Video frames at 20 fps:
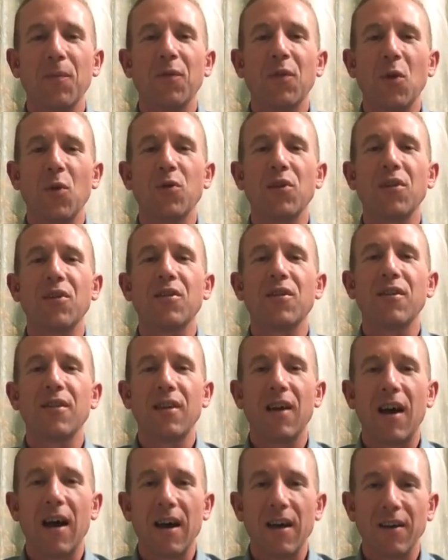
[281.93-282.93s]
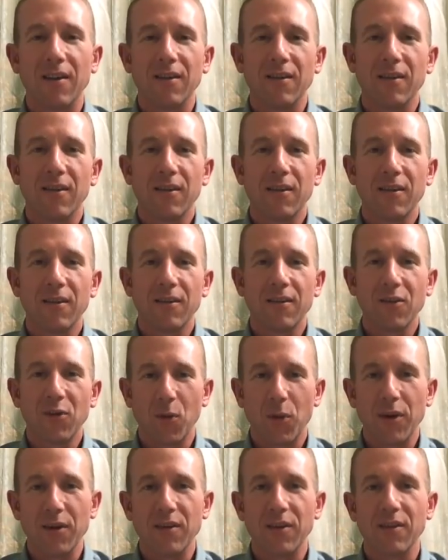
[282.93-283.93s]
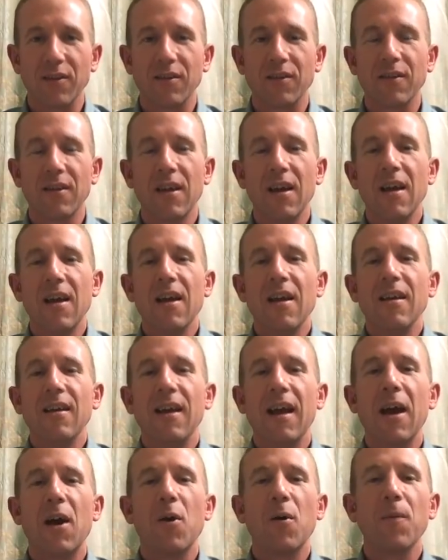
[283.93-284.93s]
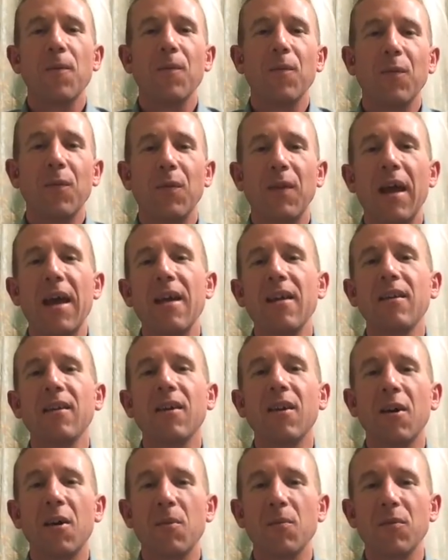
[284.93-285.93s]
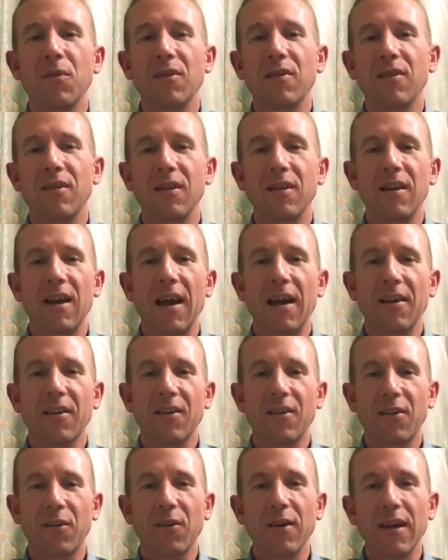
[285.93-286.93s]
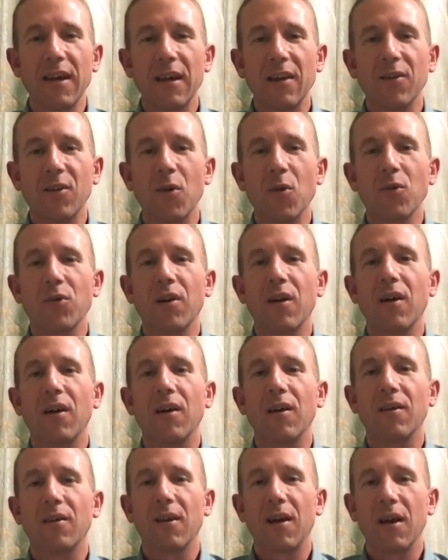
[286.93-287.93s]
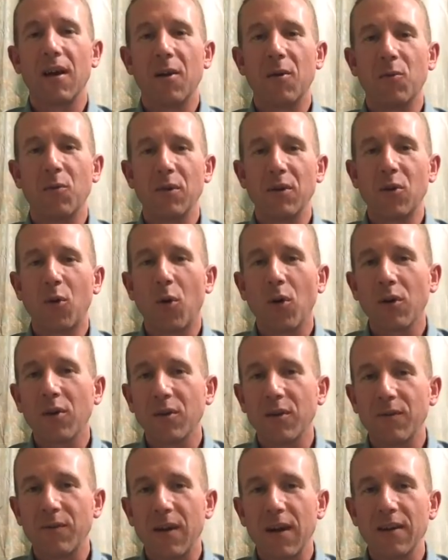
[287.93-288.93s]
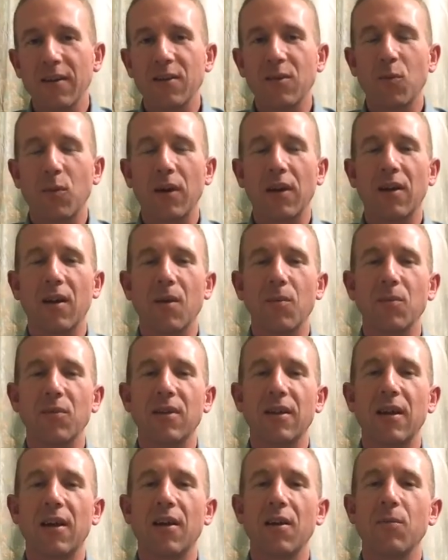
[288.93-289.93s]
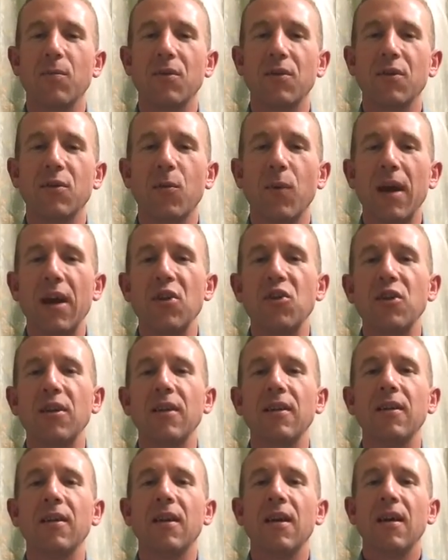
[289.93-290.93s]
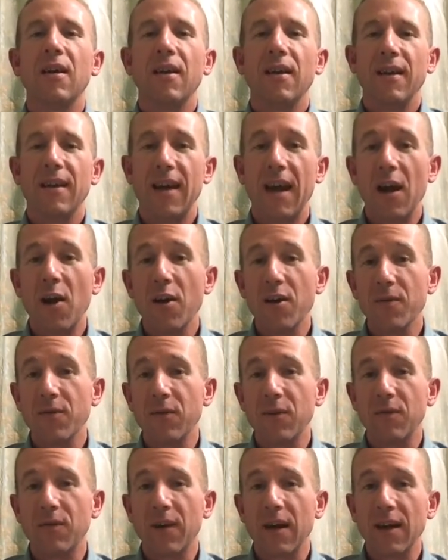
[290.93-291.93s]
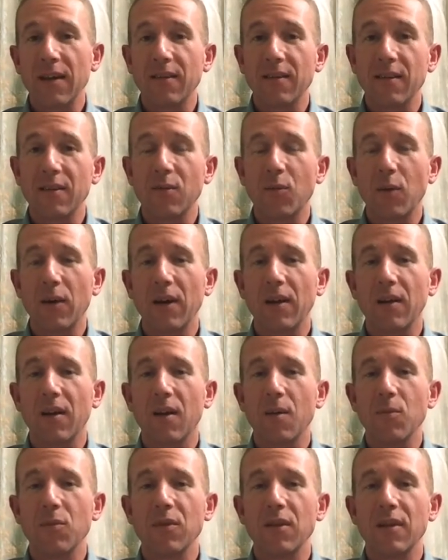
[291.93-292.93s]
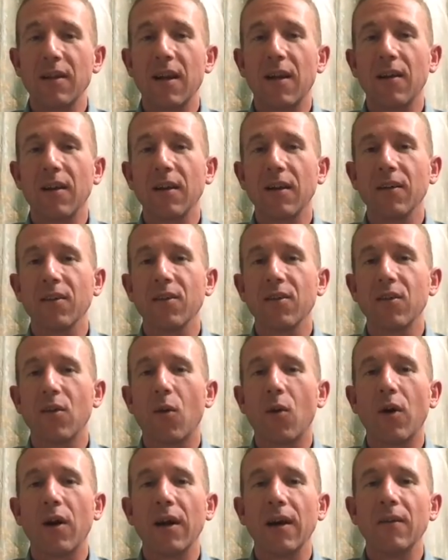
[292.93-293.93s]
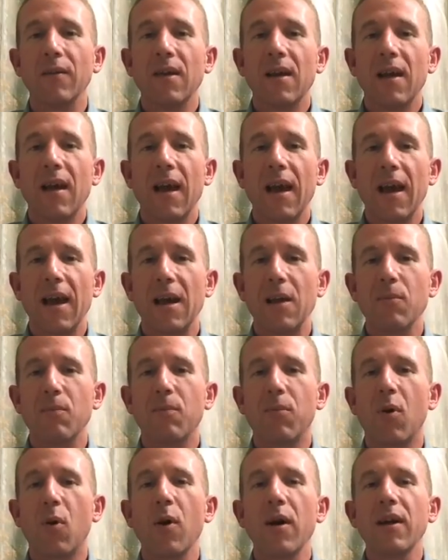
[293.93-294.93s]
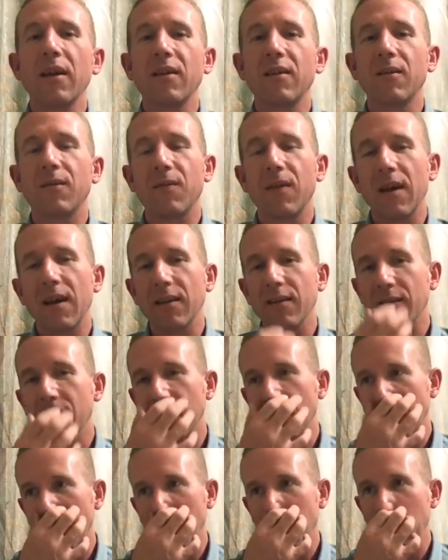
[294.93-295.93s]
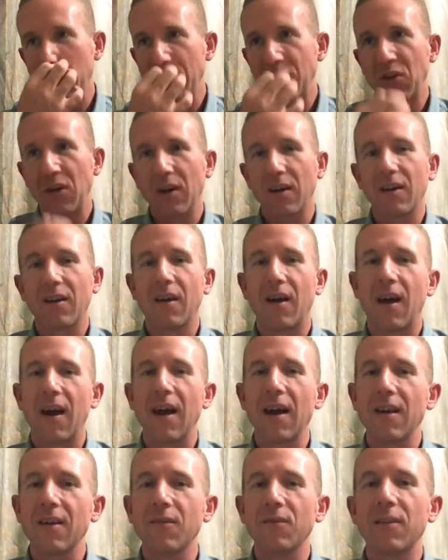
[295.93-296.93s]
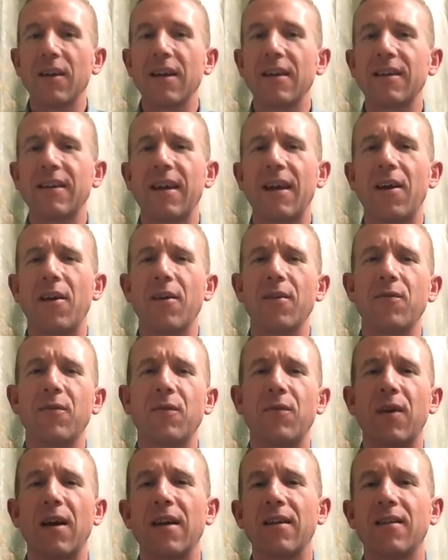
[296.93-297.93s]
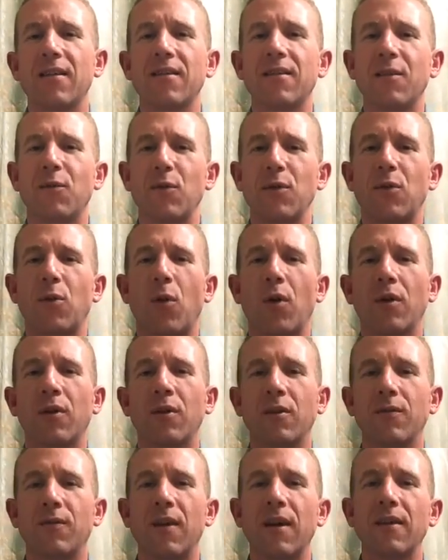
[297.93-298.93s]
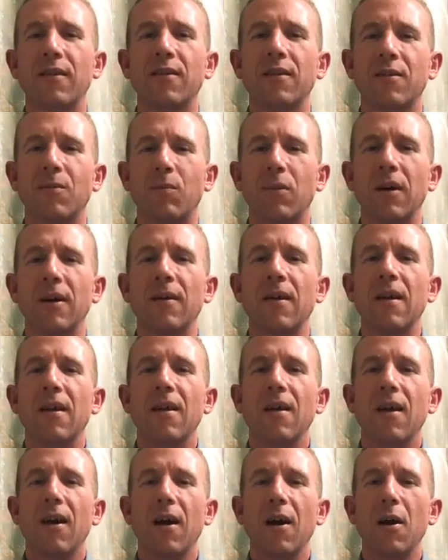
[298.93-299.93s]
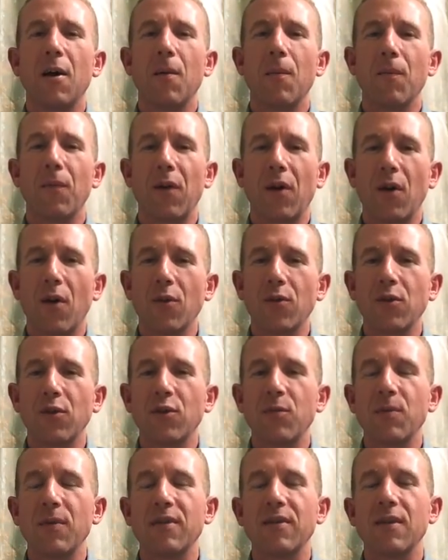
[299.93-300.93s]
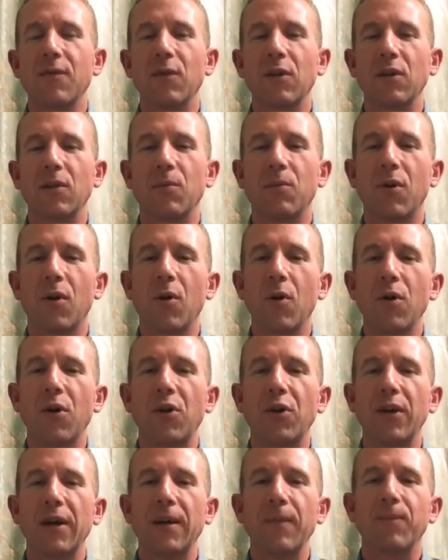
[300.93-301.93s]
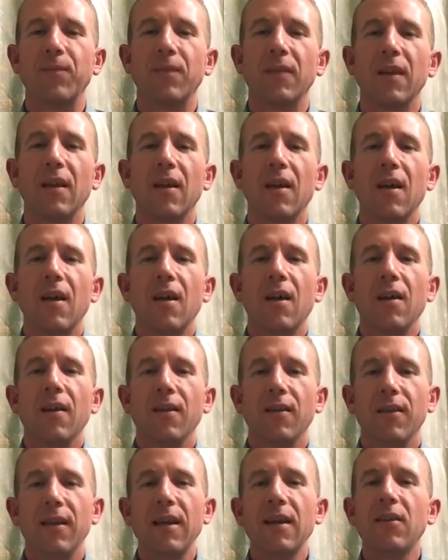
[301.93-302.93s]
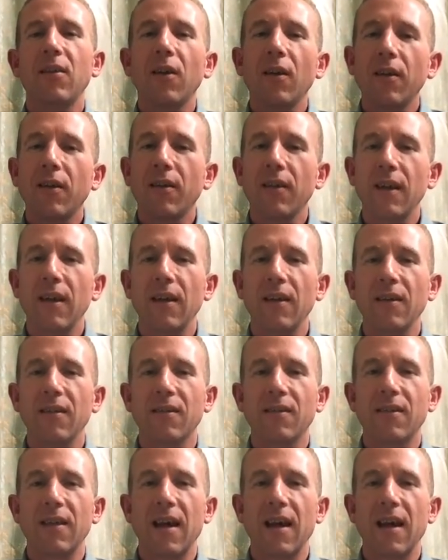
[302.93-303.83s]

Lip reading: Those are style choices. Now, then comes the next 3. Those are rhetorical devices when it comes to the art of persuasion, narrative devices when it comes to telling a story, and poetic devices, which are kind of like narrative devices and rhetorical devices, but they're also specific to poetry. These are things